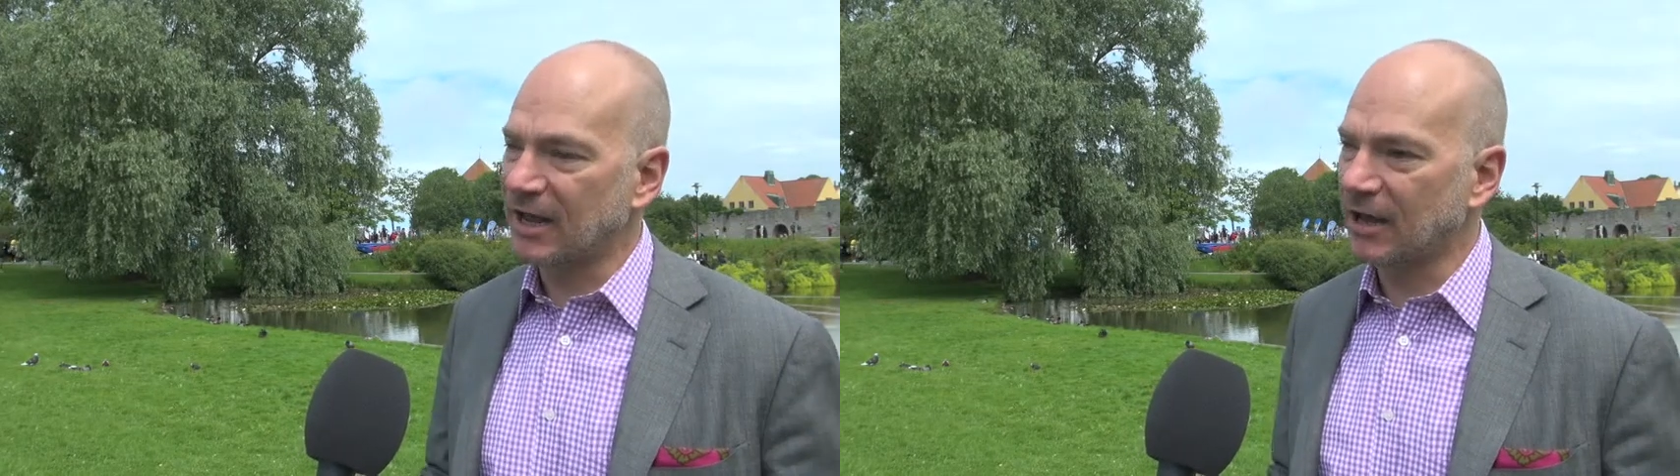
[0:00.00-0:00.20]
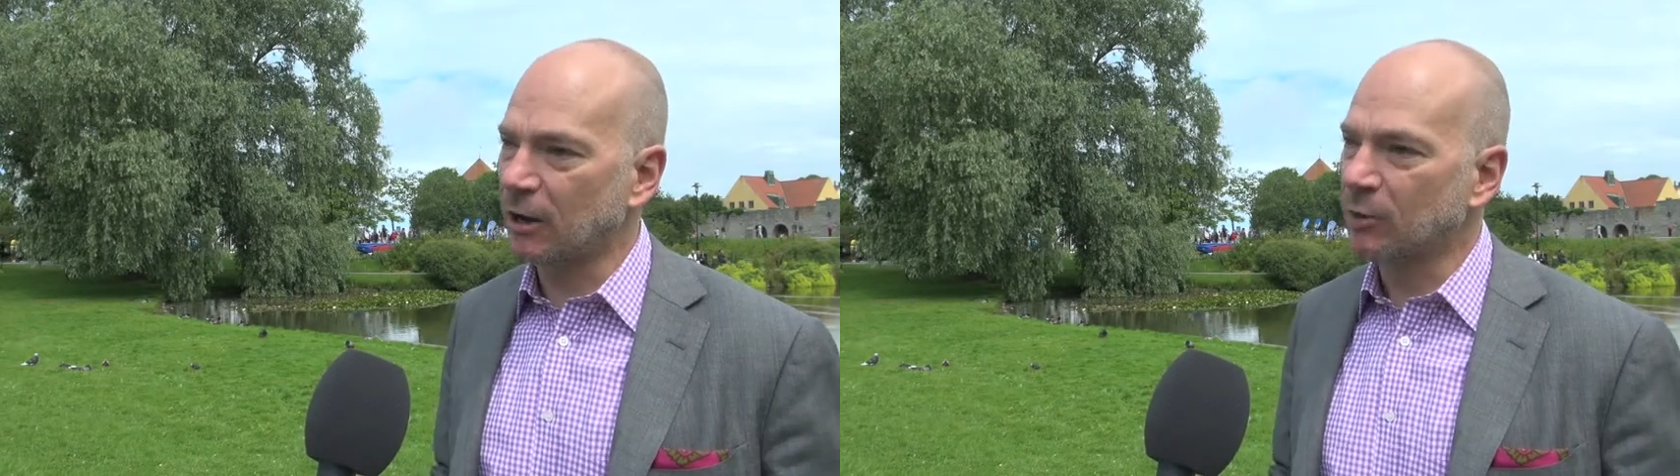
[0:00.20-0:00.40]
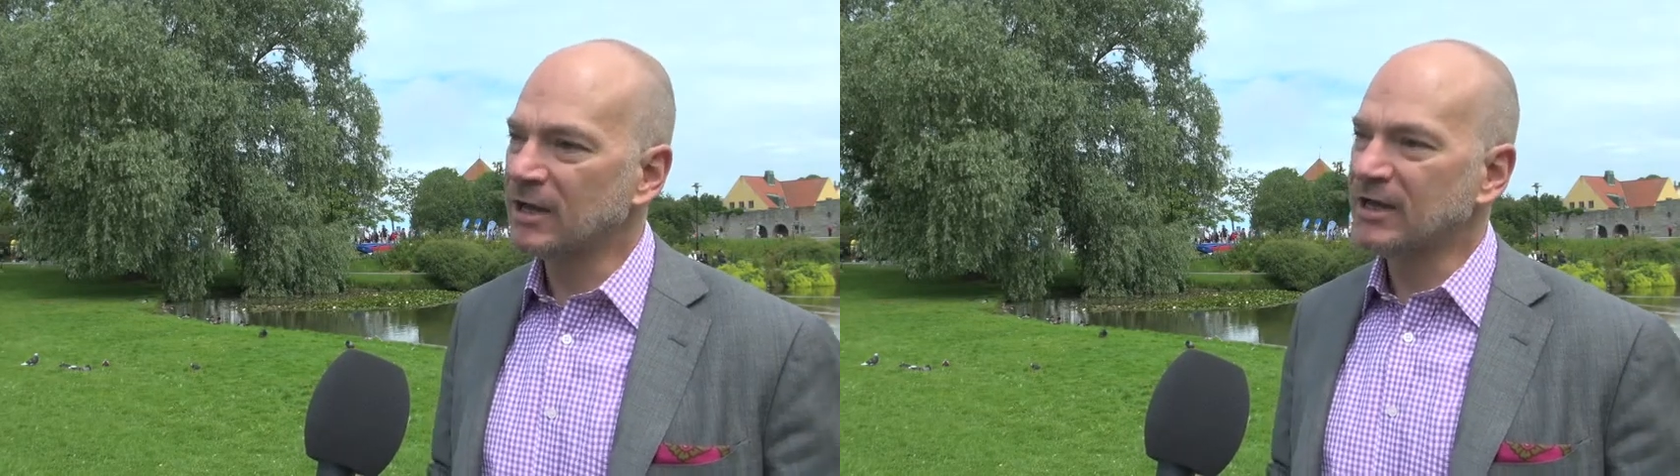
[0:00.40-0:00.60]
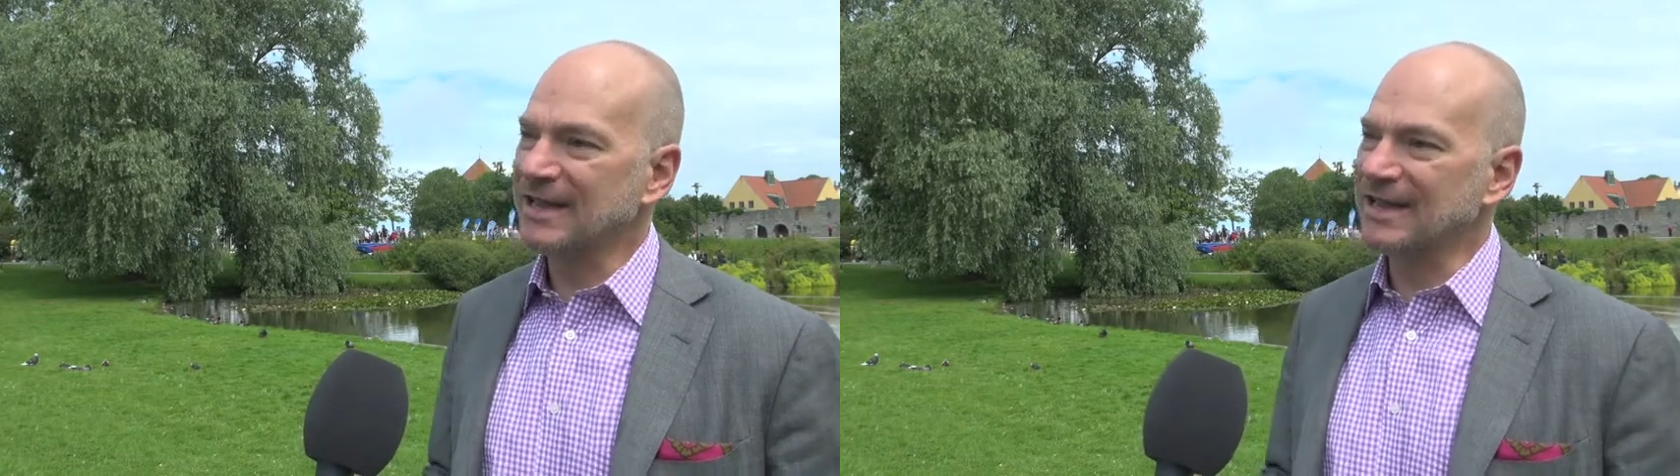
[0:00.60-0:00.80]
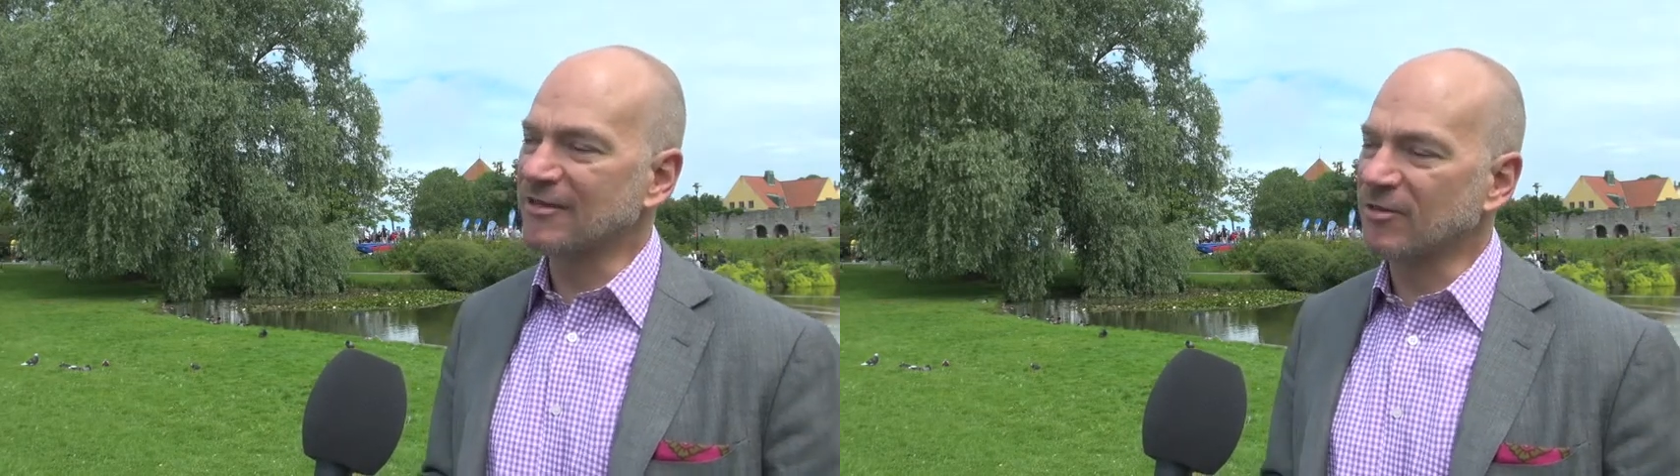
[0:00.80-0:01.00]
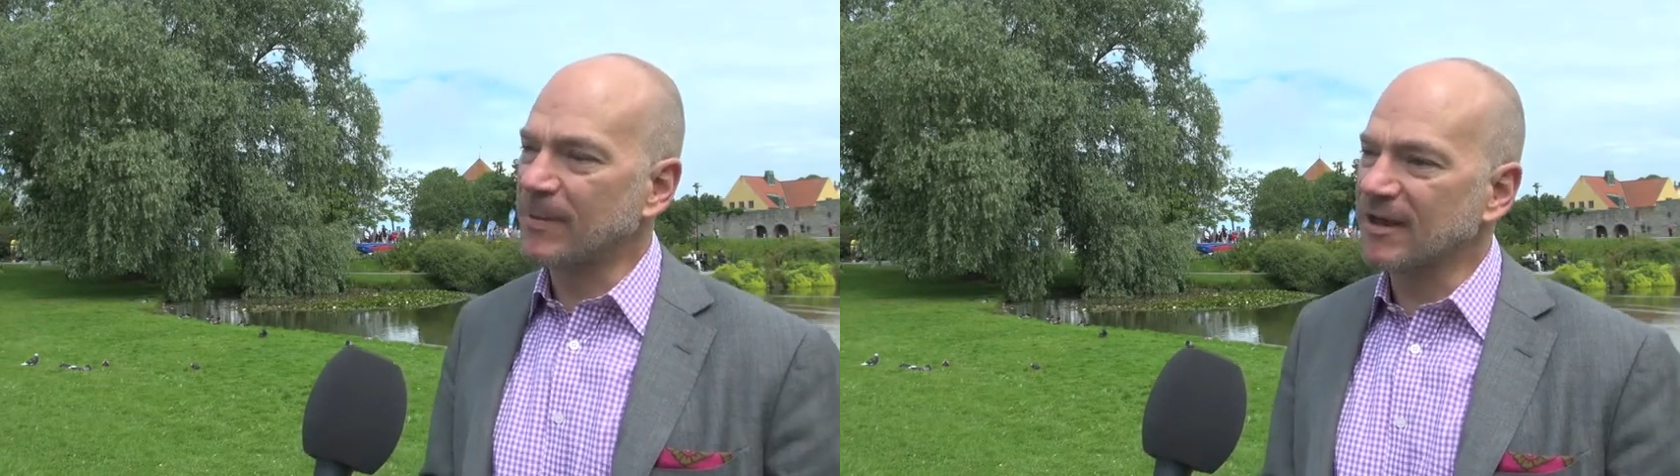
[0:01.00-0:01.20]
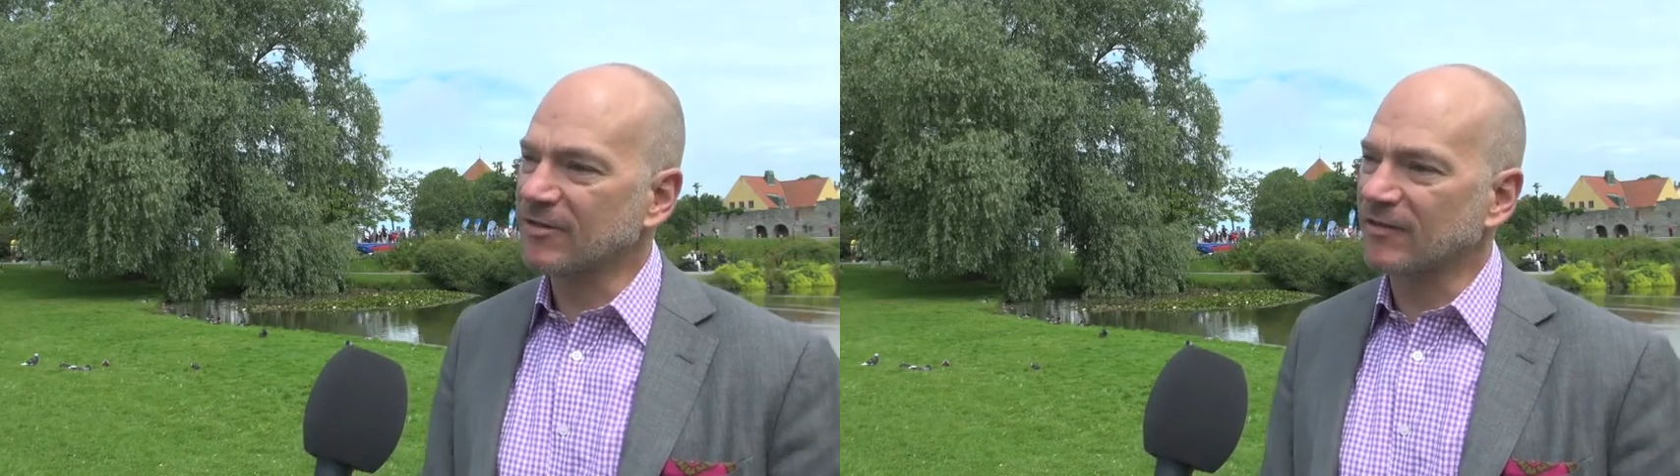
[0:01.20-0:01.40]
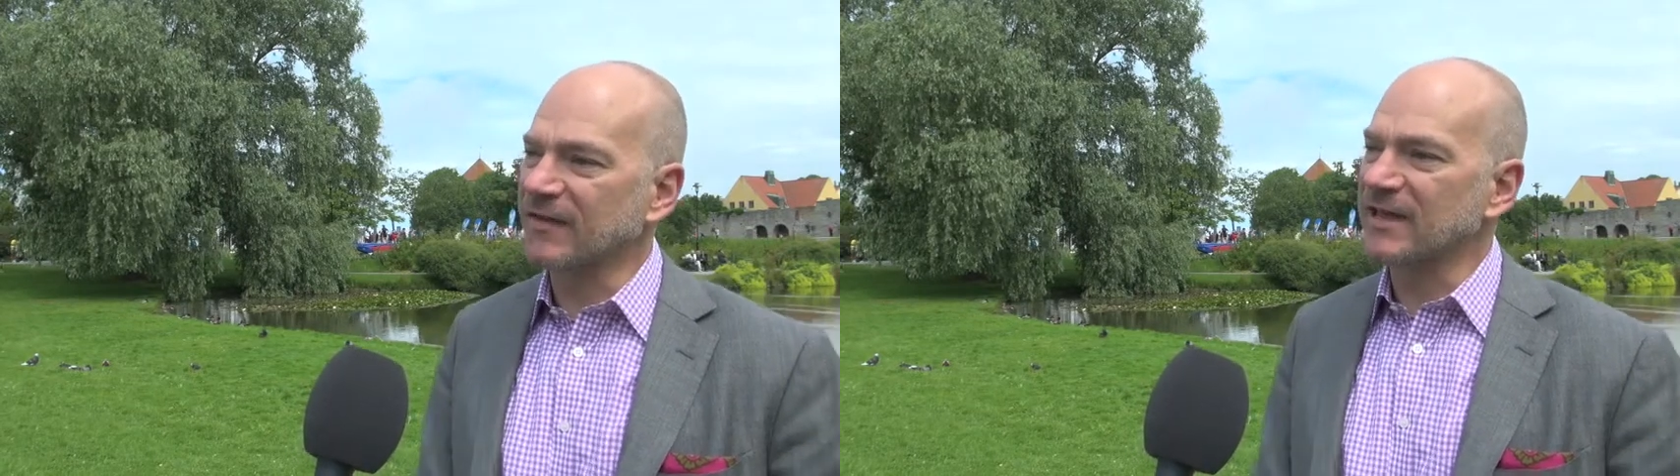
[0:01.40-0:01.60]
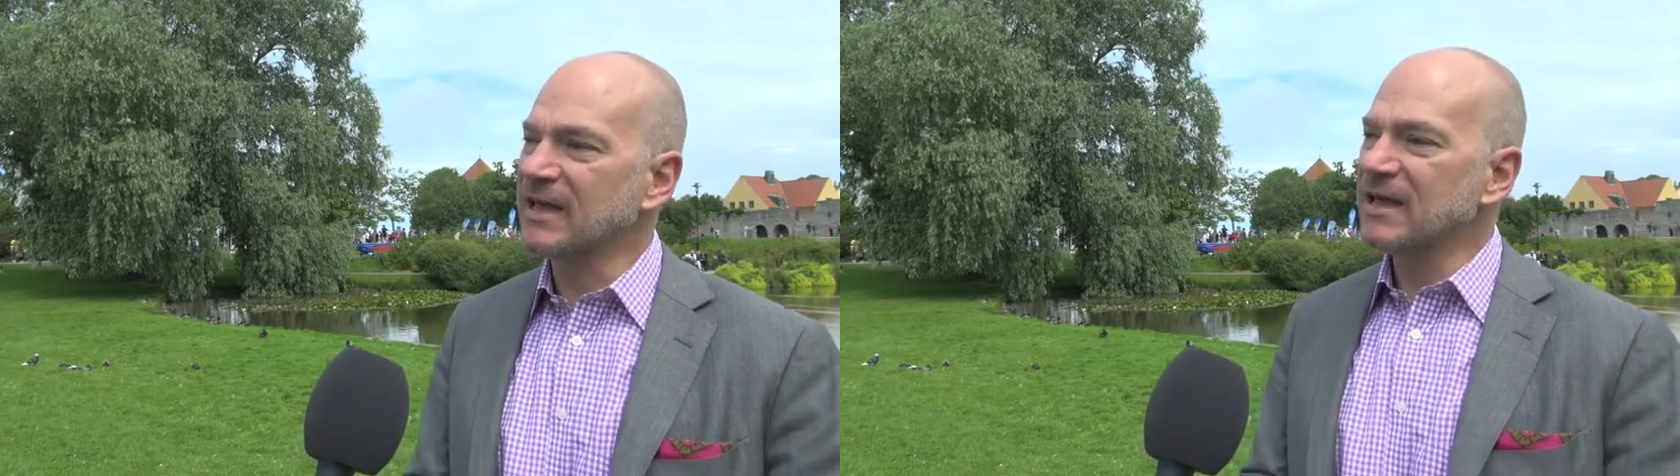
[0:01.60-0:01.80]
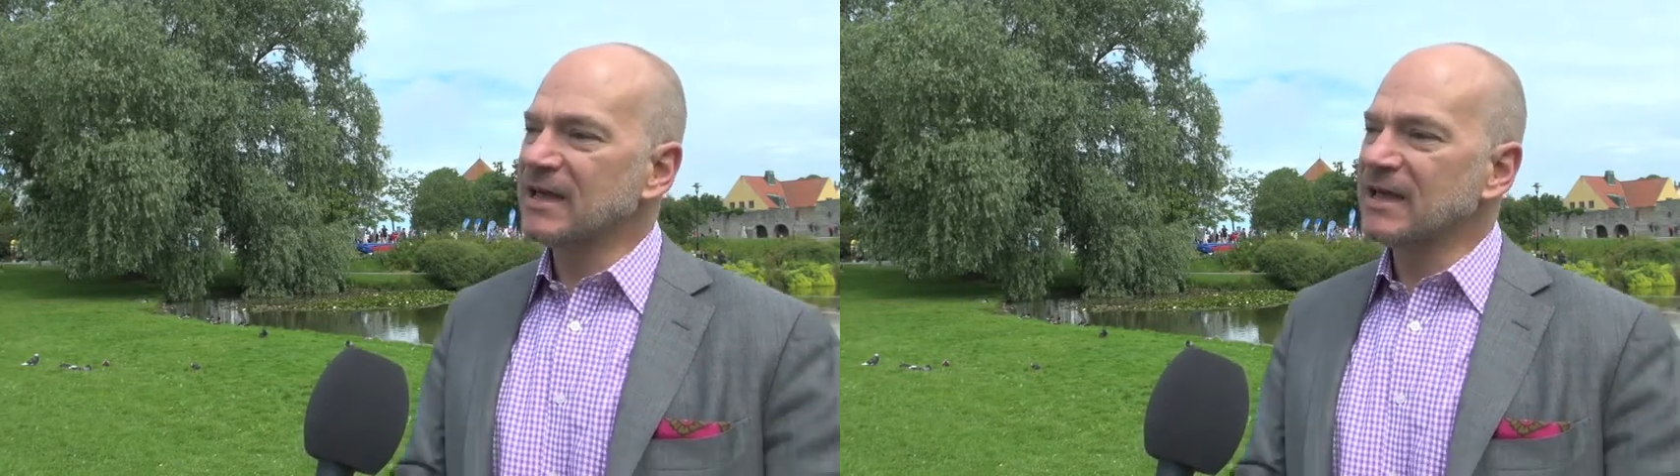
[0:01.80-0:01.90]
now is basically